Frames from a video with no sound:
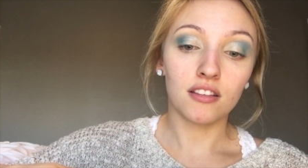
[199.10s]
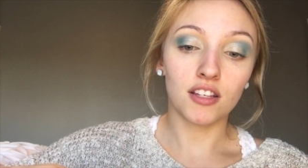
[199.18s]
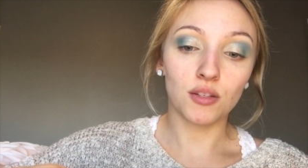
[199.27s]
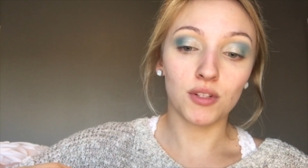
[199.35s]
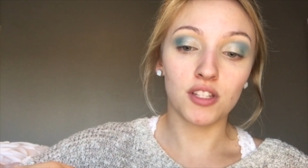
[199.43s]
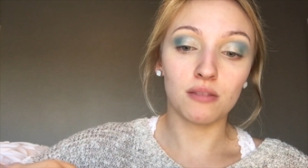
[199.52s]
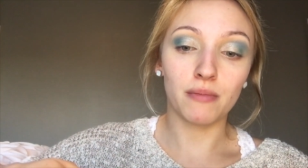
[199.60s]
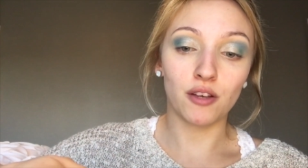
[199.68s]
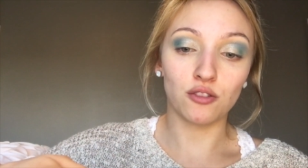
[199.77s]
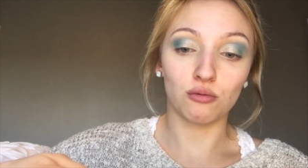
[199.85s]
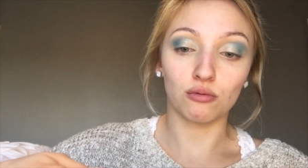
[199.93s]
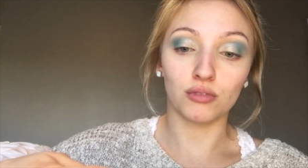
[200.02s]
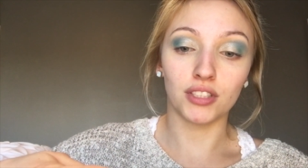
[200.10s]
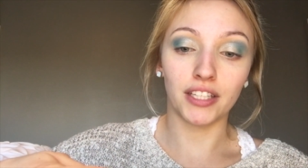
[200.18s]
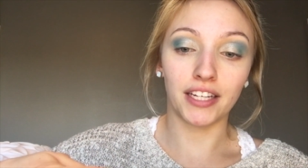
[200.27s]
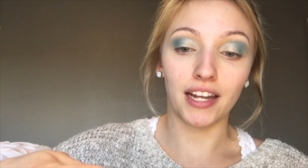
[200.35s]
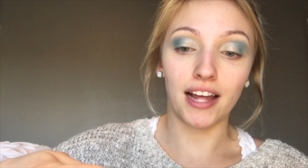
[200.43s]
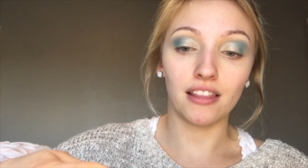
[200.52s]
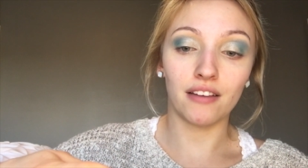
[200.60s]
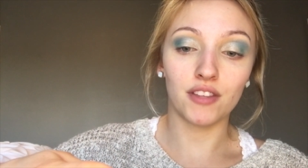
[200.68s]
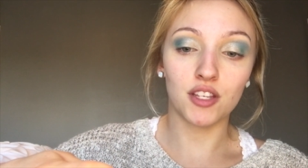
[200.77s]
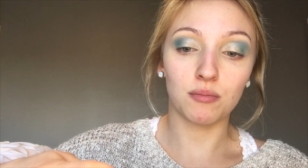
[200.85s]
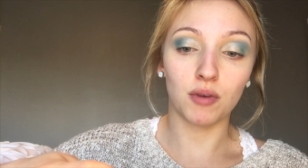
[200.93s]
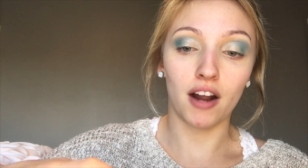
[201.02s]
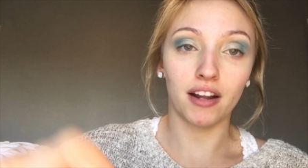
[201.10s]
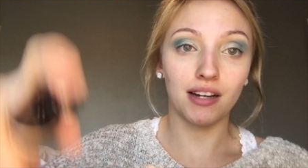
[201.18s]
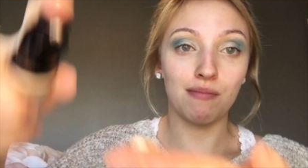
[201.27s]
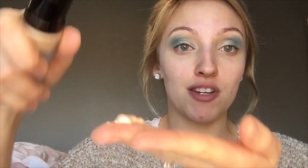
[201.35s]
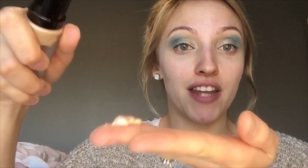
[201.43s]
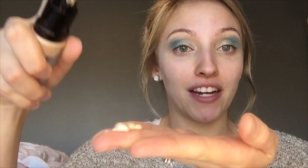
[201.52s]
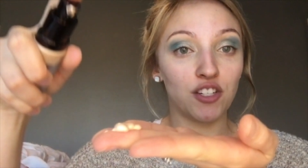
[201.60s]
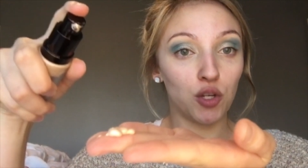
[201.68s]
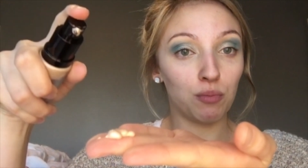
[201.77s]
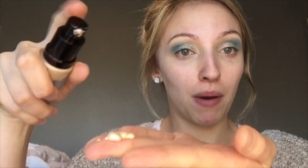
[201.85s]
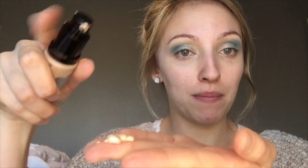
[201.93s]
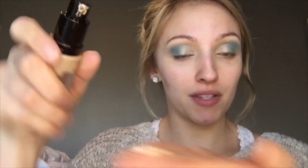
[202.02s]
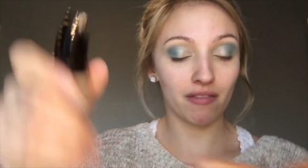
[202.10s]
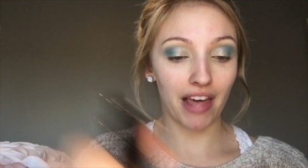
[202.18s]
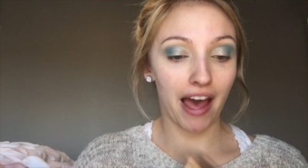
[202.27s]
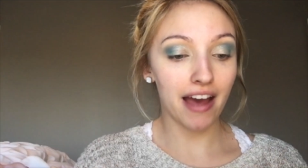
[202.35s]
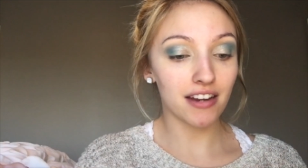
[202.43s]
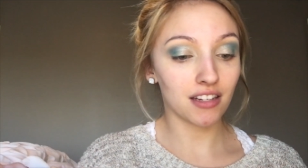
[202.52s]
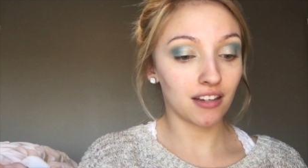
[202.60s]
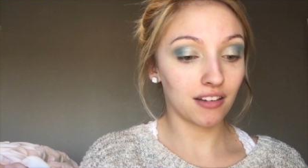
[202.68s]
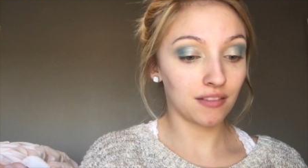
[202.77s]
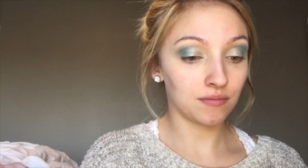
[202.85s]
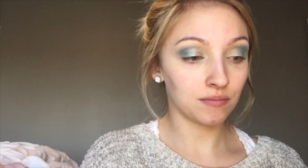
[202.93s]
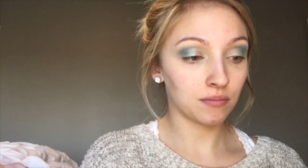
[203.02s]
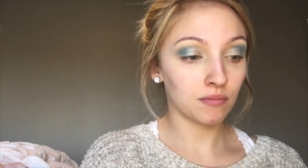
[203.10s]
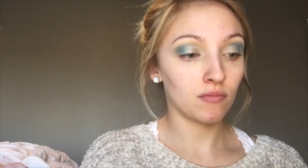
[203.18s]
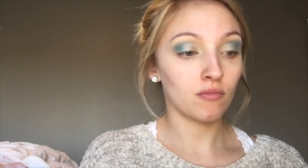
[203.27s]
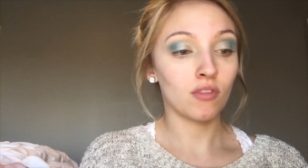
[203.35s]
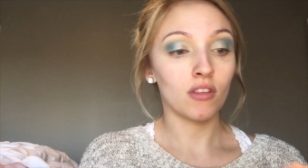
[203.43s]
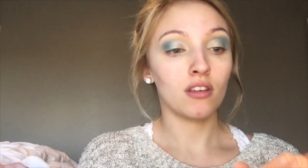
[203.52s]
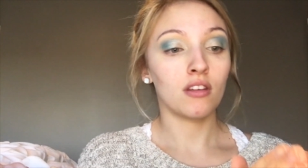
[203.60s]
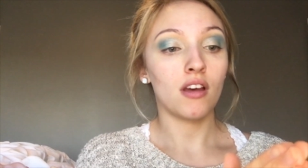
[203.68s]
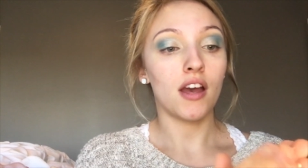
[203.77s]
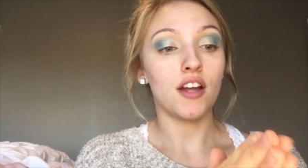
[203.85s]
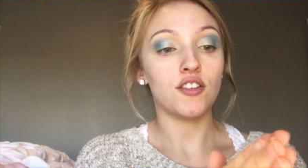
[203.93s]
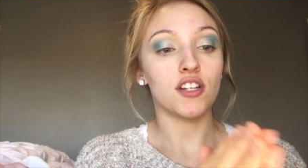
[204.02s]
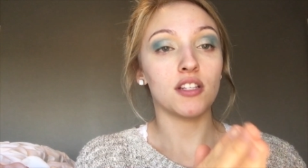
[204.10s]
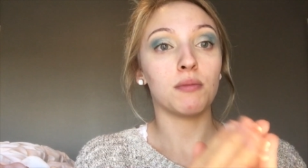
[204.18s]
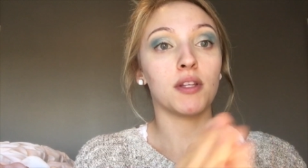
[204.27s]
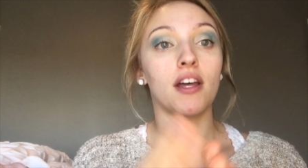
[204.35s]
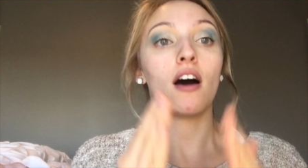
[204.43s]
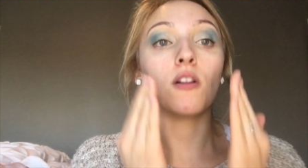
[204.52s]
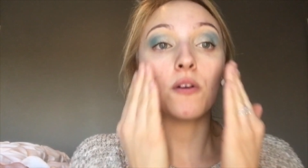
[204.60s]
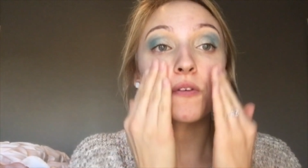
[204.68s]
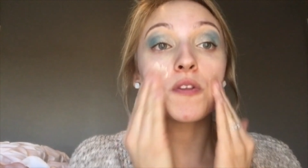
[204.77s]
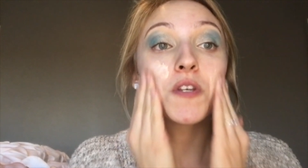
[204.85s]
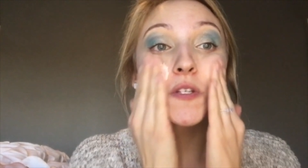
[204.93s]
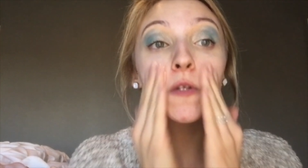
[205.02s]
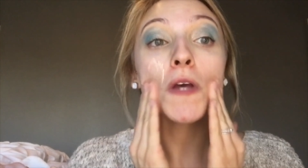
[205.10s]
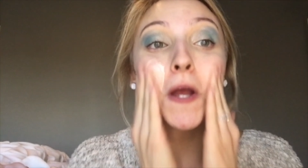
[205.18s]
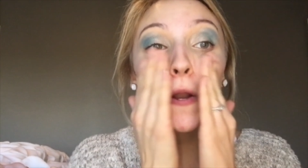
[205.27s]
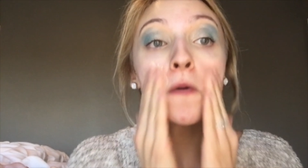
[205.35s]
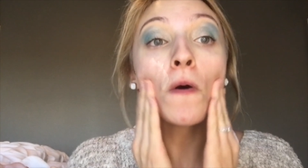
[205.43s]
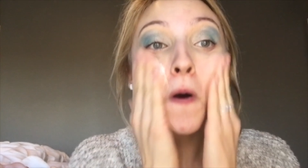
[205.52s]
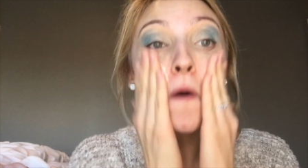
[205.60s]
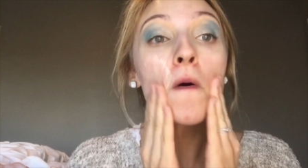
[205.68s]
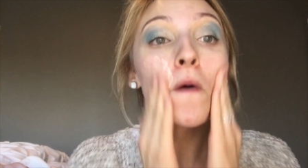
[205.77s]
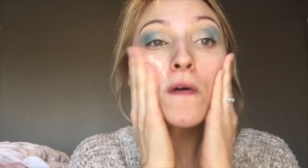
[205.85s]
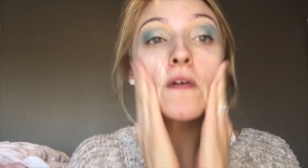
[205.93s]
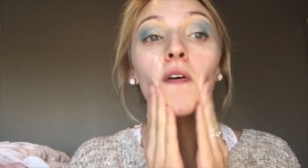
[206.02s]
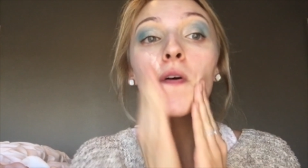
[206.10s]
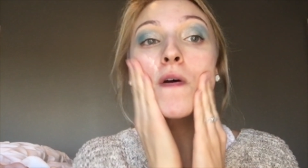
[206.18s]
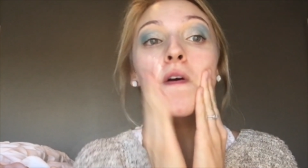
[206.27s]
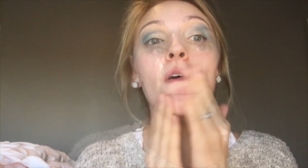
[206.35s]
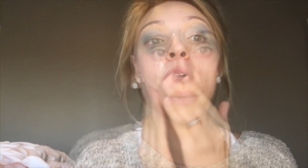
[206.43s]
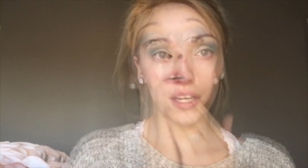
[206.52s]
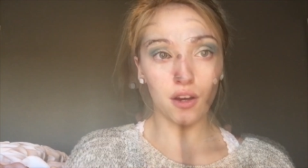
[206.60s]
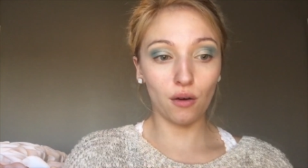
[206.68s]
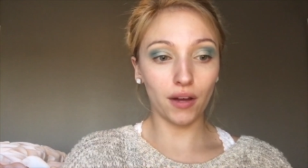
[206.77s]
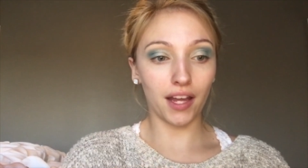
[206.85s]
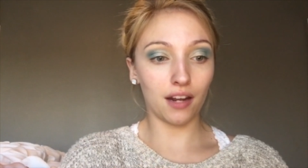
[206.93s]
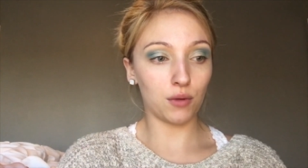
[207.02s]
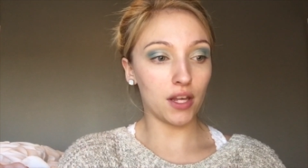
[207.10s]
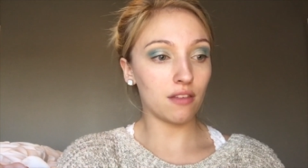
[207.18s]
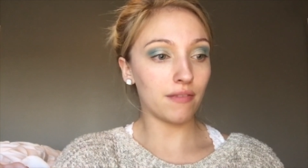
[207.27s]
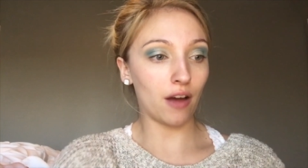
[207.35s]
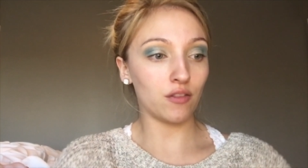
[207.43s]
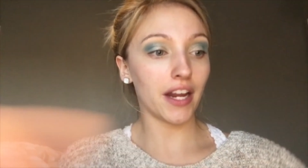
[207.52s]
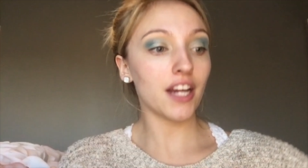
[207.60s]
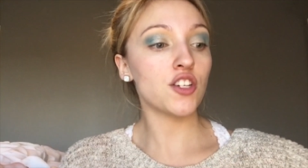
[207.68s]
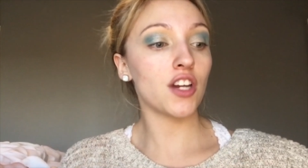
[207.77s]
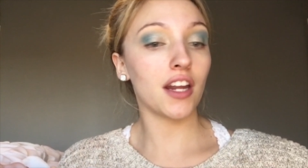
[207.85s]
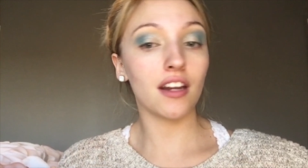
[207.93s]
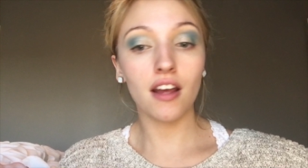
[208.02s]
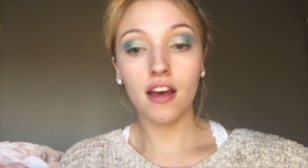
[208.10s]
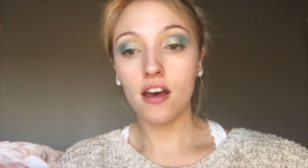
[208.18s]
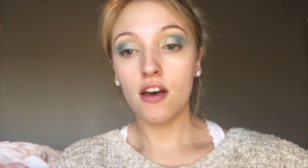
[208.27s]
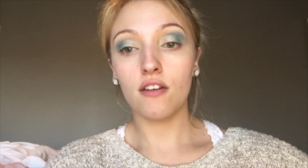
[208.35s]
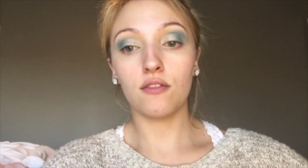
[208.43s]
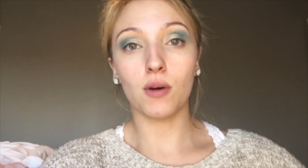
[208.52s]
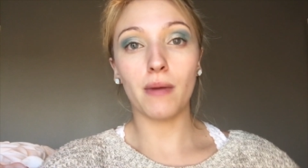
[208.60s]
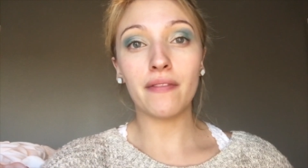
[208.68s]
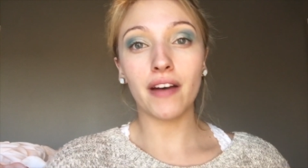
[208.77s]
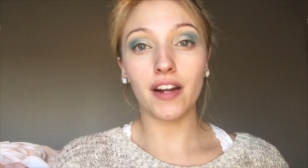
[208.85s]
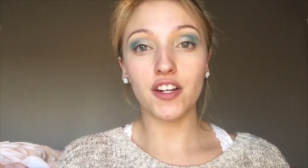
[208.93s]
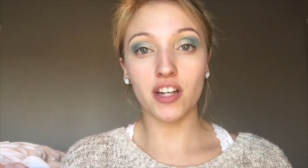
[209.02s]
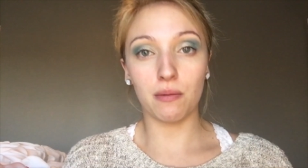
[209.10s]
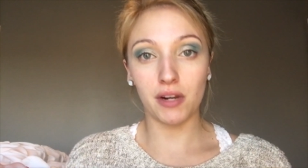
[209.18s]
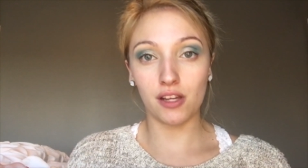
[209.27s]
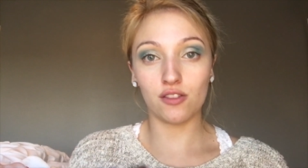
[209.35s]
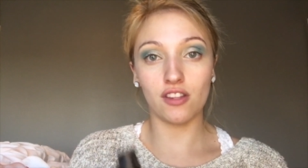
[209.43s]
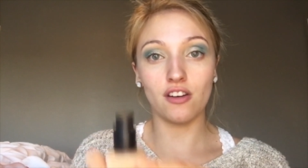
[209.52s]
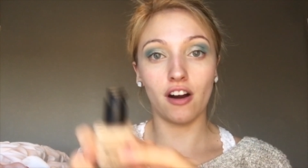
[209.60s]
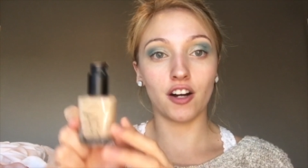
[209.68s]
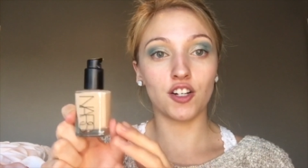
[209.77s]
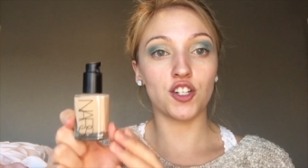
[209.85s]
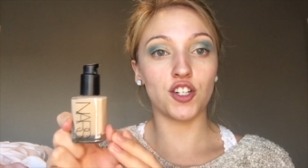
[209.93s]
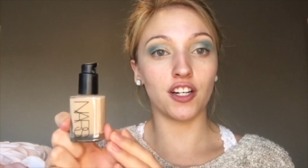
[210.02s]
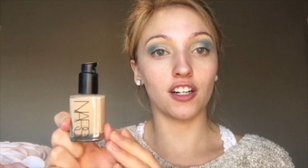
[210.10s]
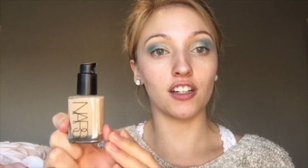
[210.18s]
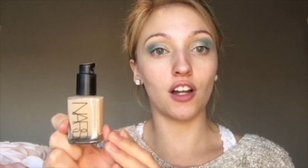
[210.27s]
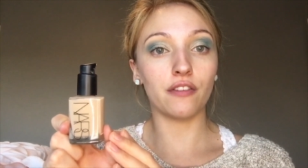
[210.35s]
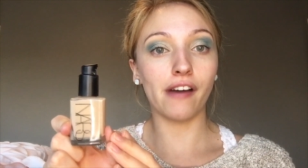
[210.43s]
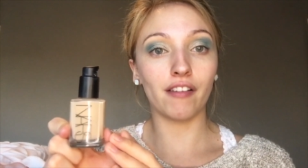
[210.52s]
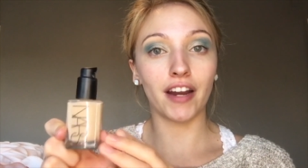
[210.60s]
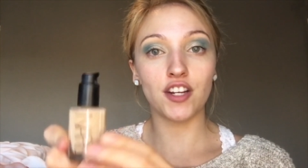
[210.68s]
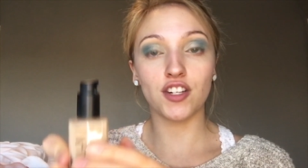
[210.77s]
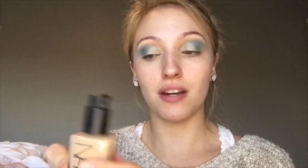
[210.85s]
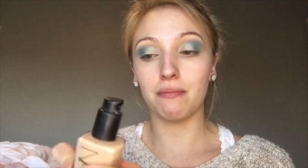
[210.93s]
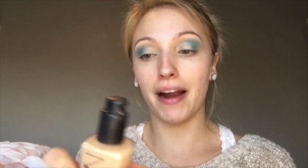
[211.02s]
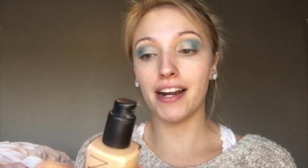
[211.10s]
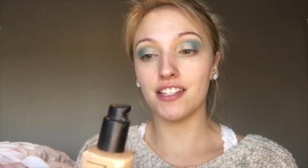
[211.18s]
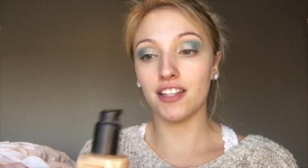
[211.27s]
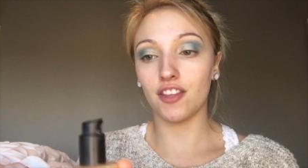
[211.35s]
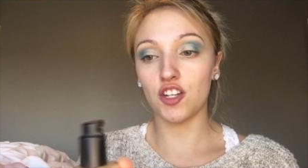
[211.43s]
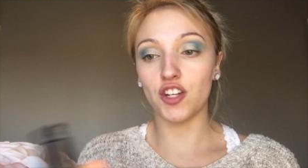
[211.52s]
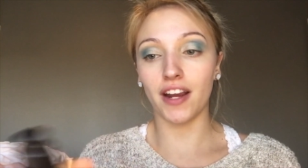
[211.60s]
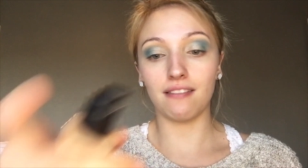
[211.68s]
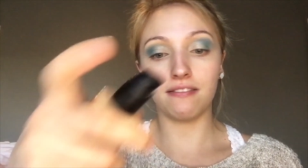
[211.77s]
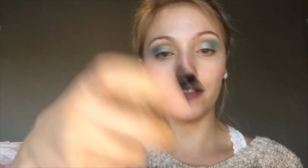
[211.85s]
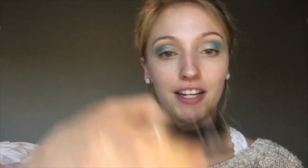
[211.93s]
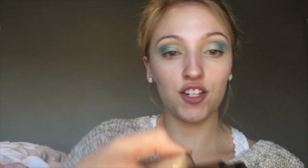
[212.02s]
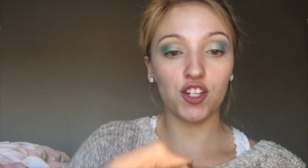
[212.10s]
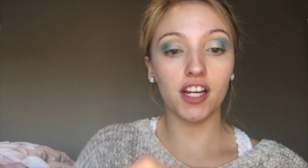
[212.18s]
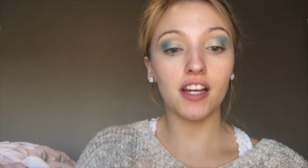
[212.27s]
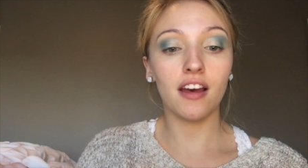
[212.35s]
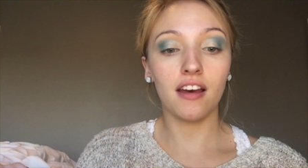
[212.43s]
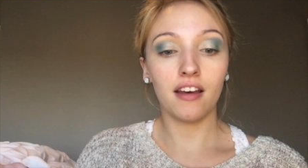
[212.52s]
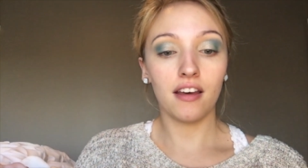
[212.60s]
This one smells really good. I love this product. I'm going to take 2 pumps of that and just put that all over the skin. Now I'm going to go in with foundation. For my foundation, I'm going to use the NARS Sheer Glow Foundation. Mine is in the shade Fiji.